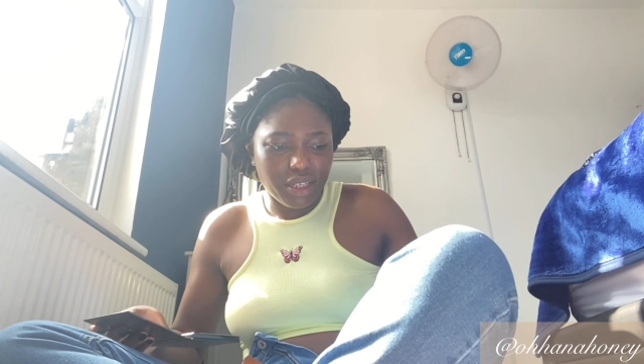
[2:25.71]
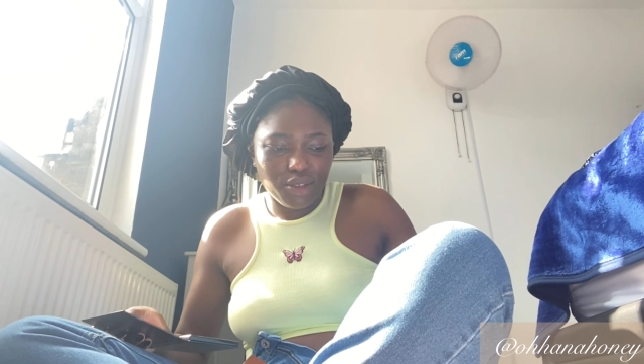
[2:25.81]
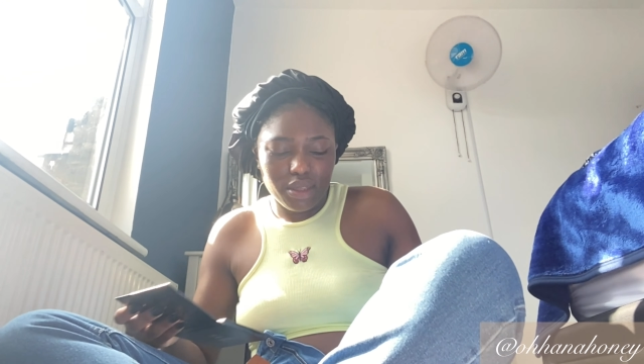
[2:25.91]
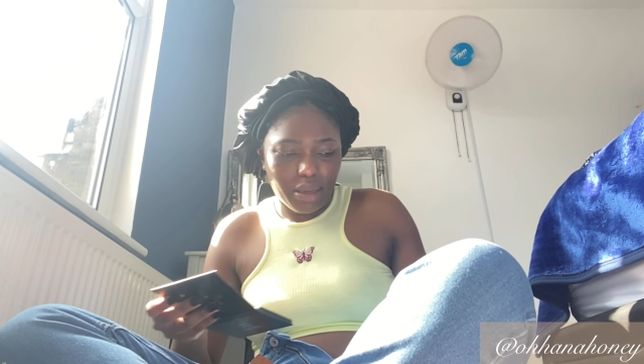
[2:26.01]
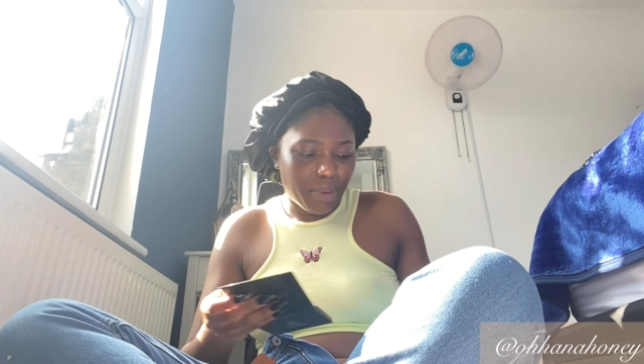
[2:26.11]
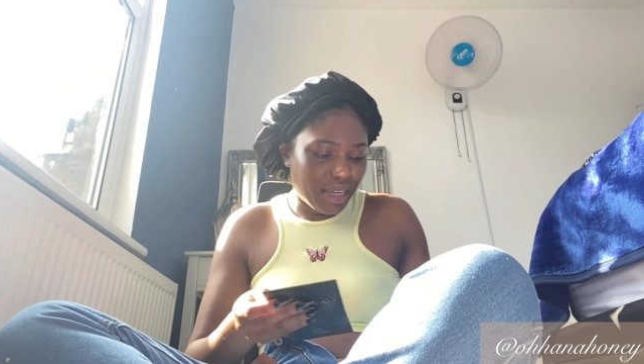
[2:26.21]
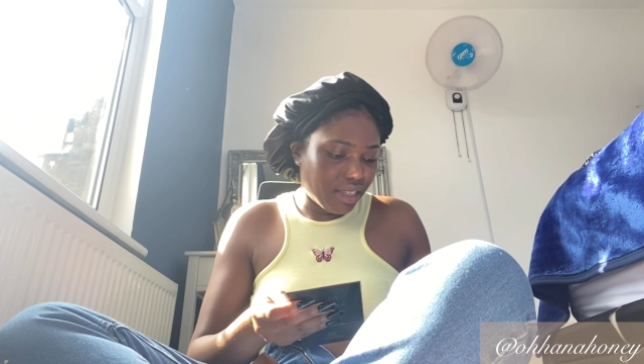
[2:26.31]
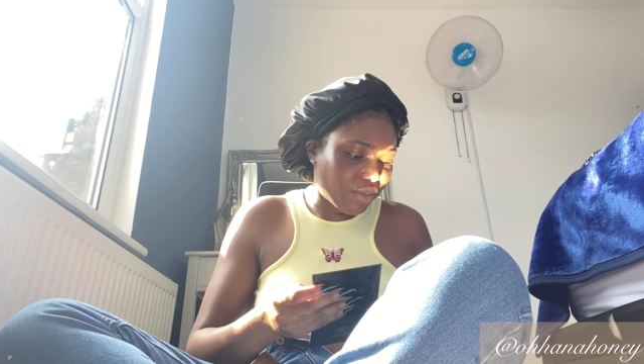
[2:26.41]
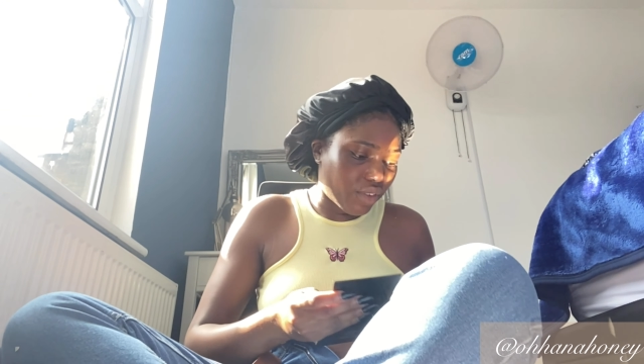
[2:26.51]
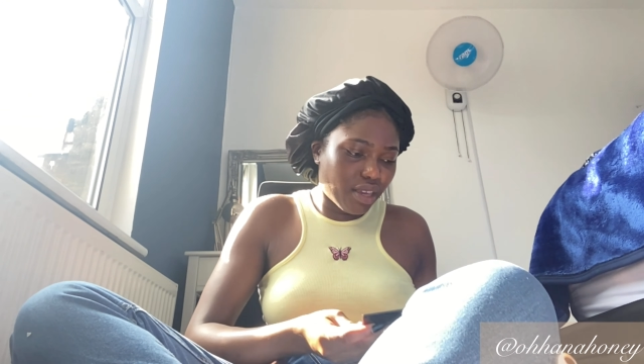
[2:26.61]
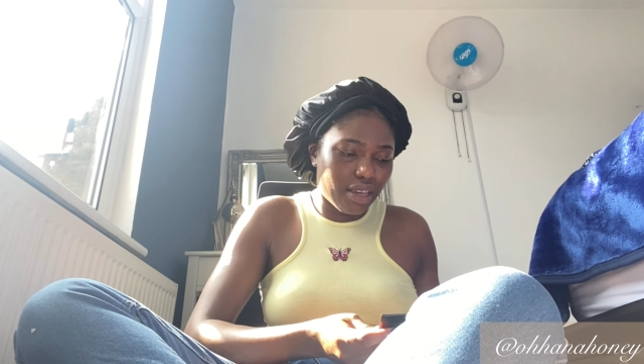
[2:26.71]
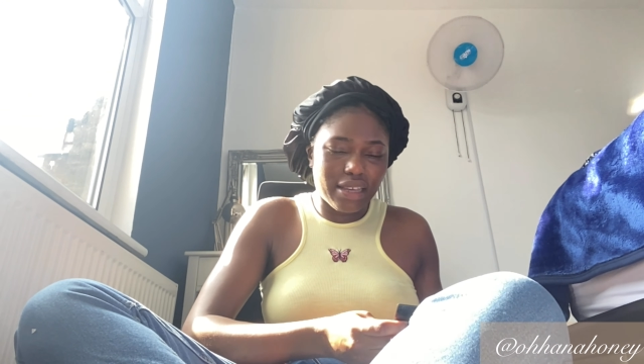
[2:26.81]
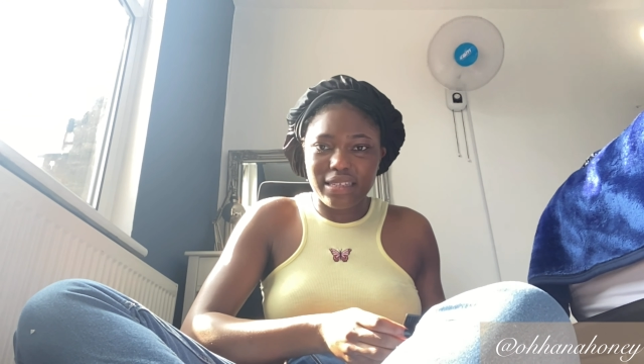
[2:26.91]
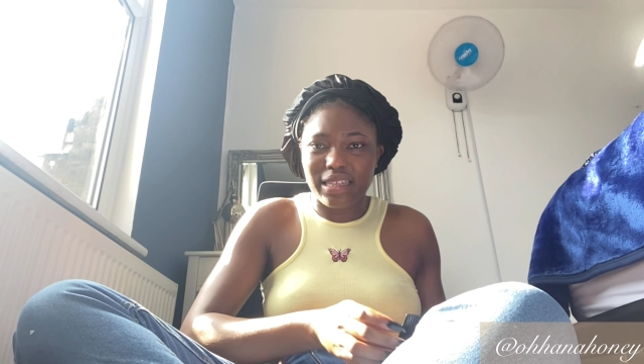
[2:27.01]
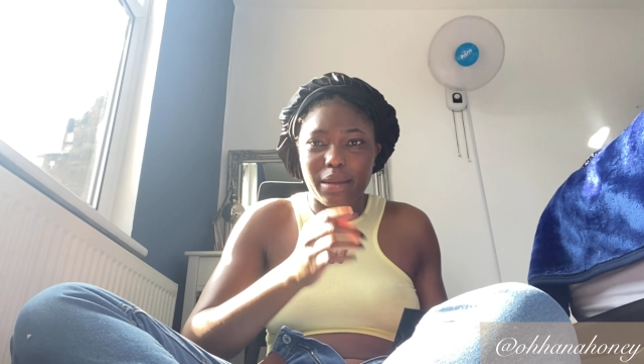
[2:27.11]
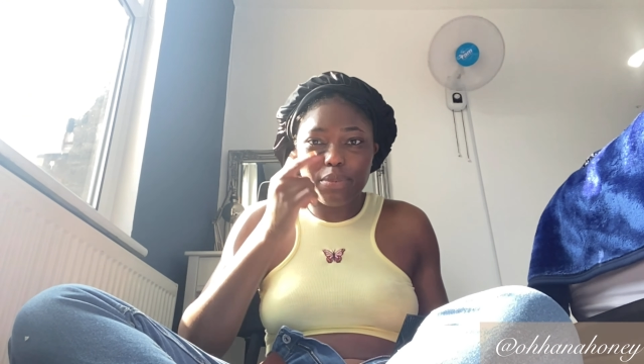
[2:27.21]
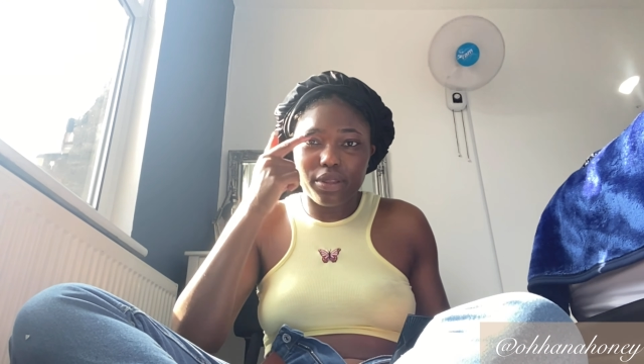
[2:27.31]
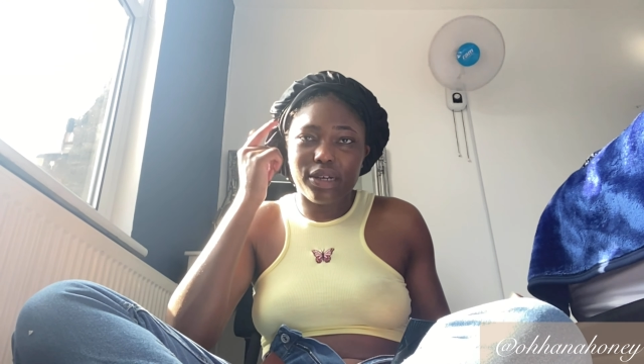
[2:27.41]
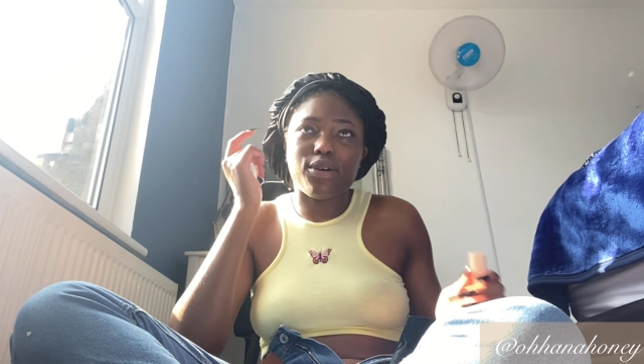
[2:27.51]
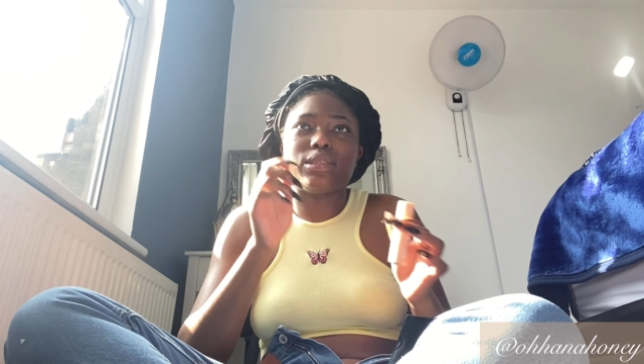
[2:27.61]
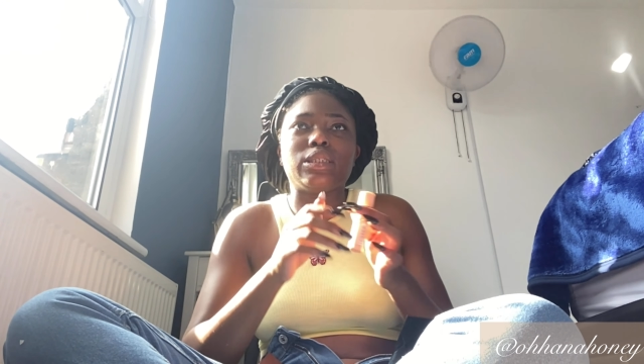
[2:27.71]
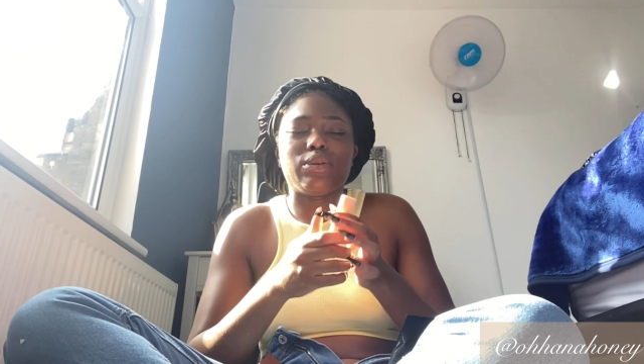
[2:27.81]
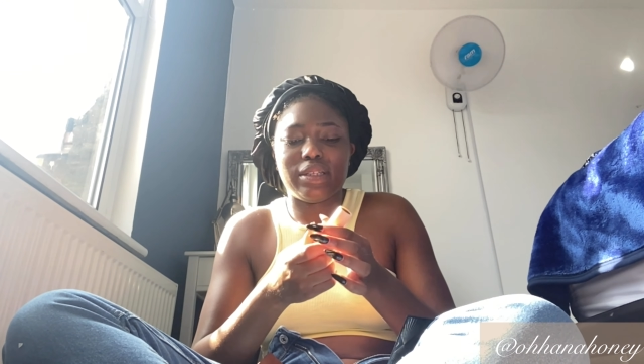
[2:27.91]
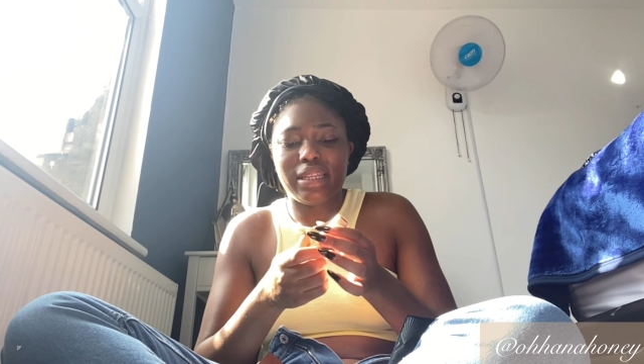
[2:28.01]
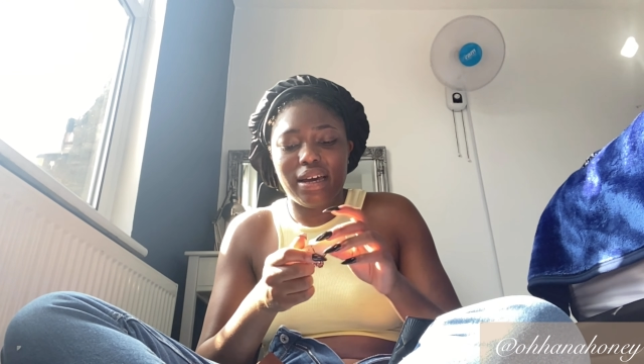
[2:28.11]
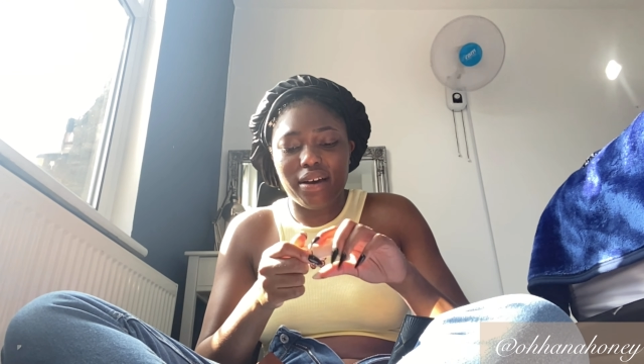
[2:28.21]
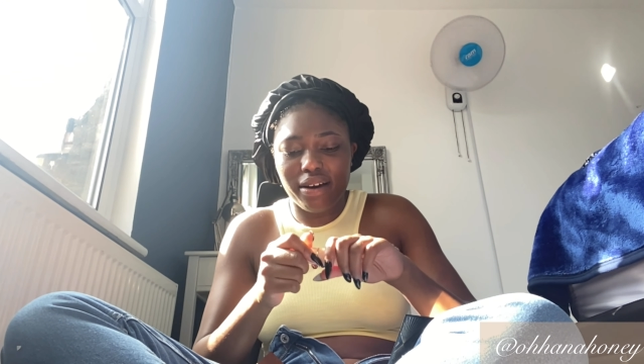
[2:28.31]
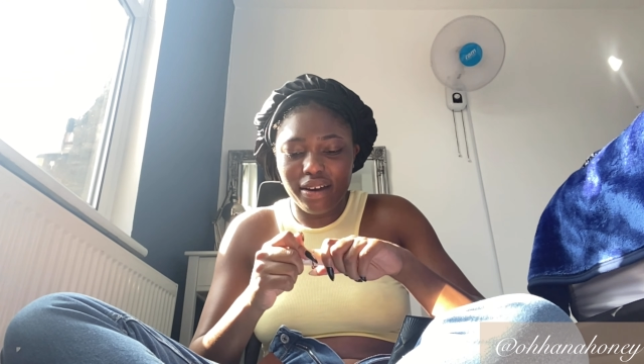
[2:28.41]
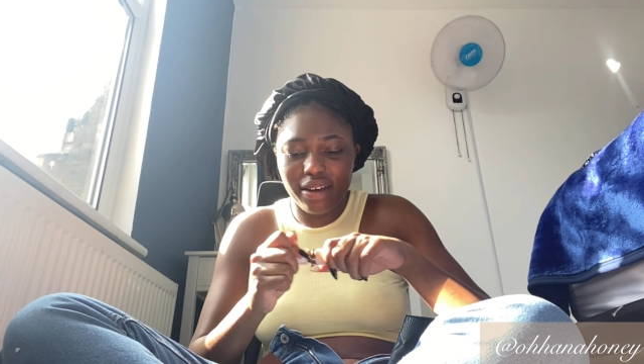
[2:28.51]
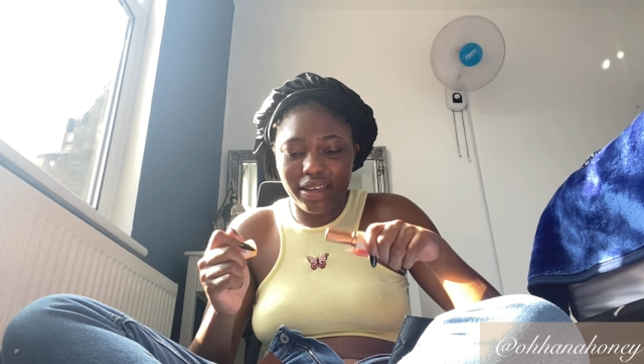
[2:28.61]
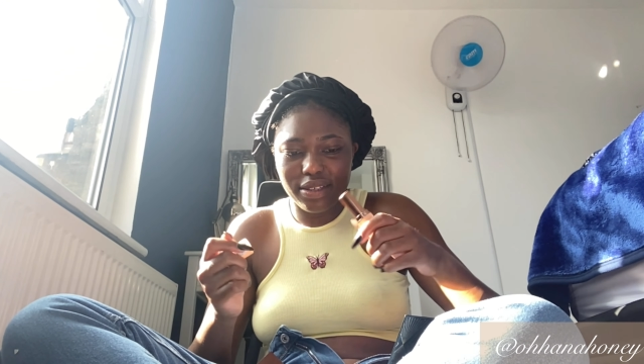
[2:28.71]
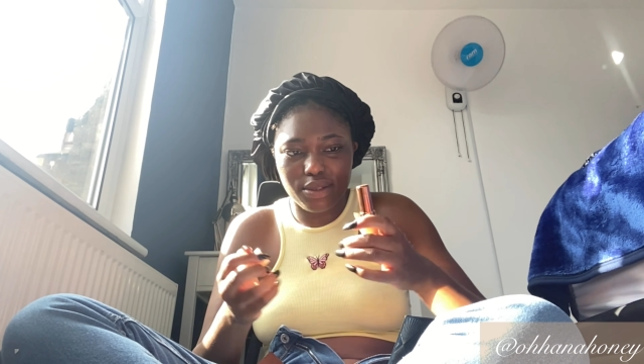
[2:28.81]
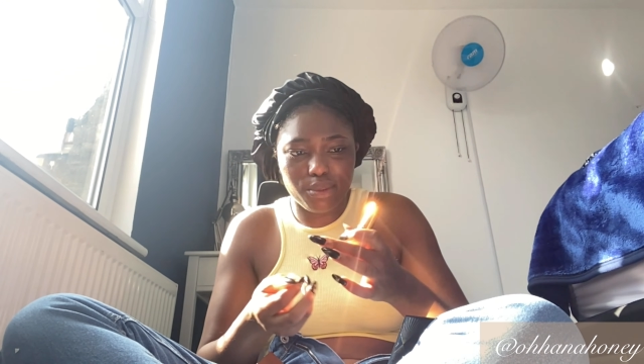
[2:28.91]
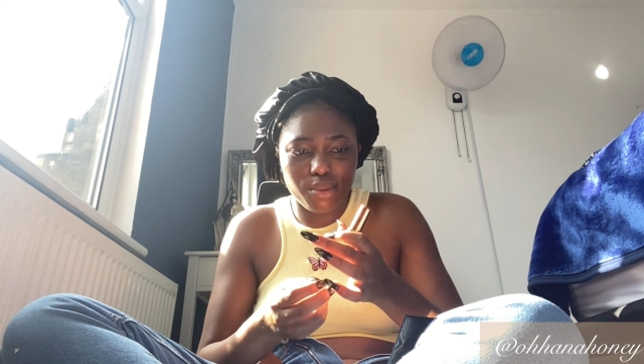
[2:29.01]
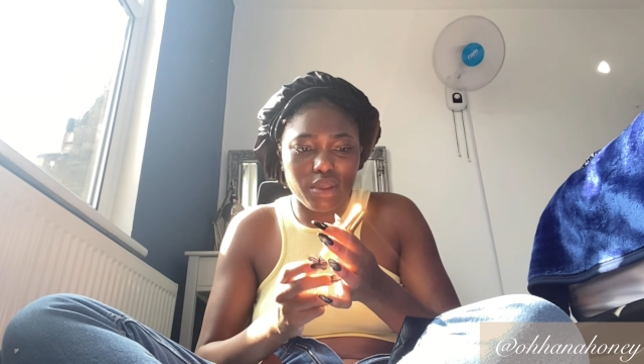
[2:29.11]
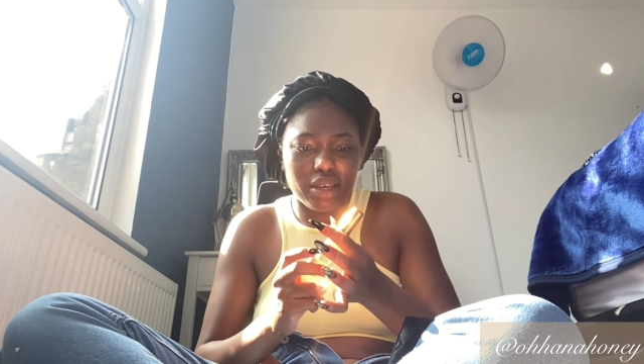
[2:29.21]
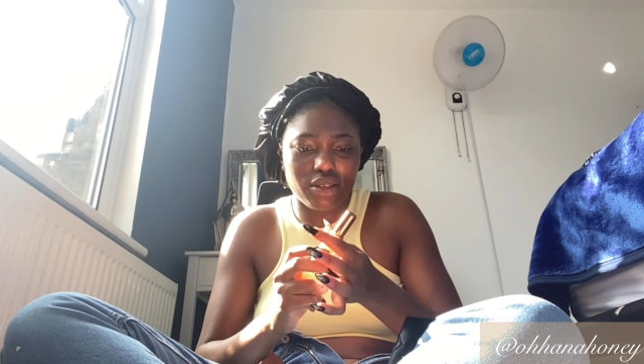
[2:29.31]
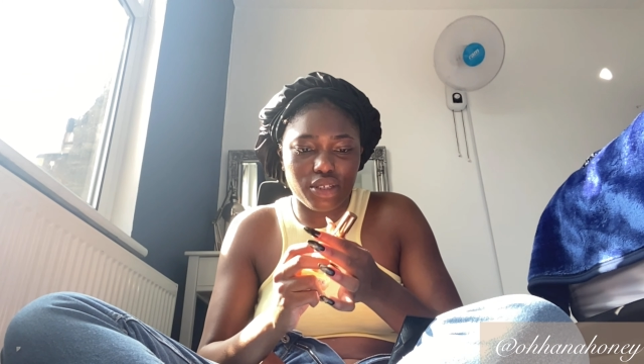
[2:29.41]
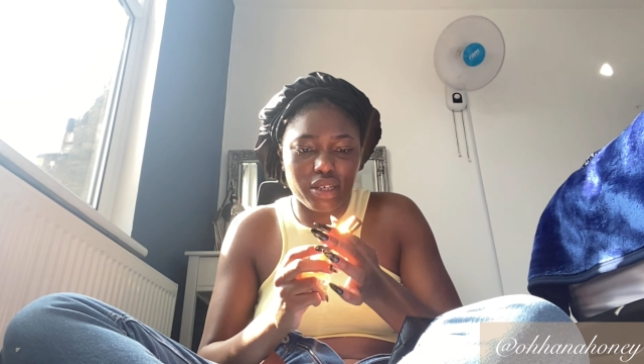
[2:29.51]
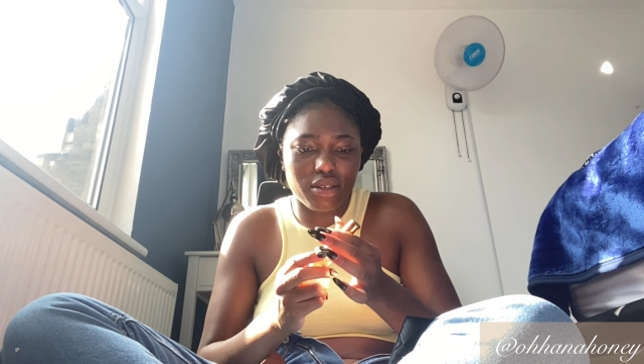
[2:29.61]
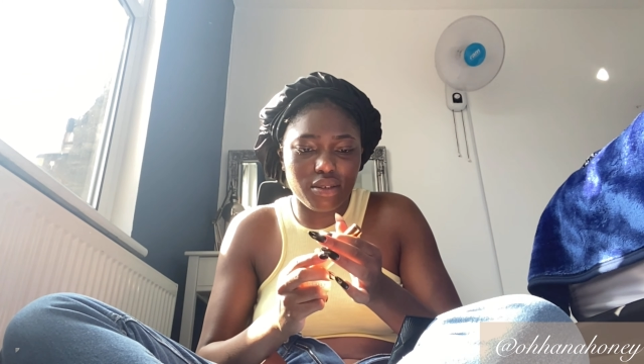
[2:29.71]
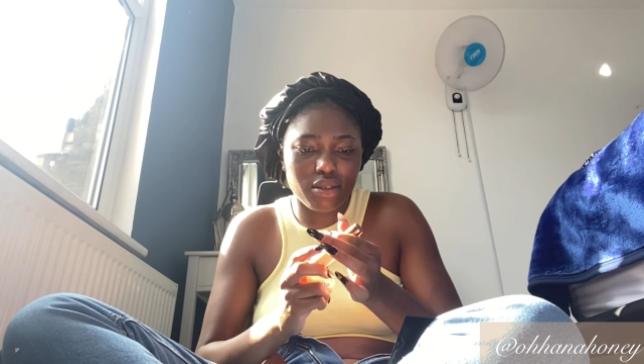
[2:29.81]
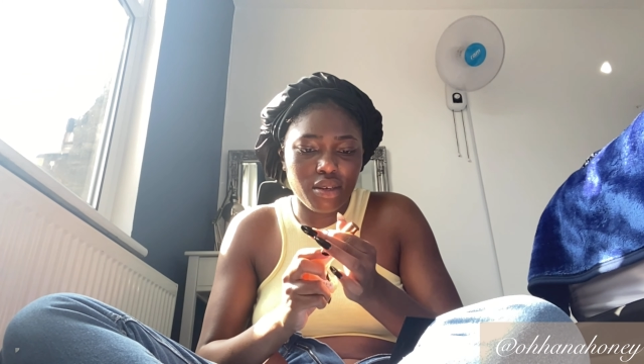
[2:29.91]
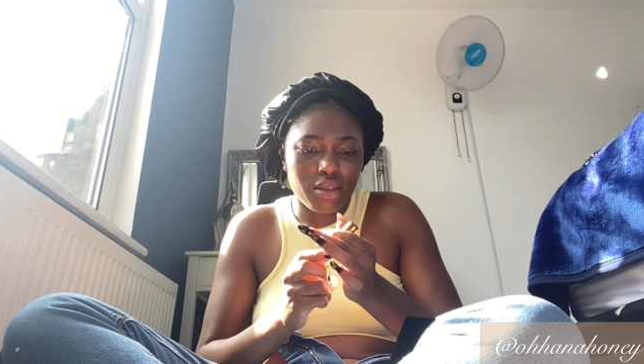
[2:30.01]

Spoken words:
do their base first and they put their contour in their eyes and all that jazz.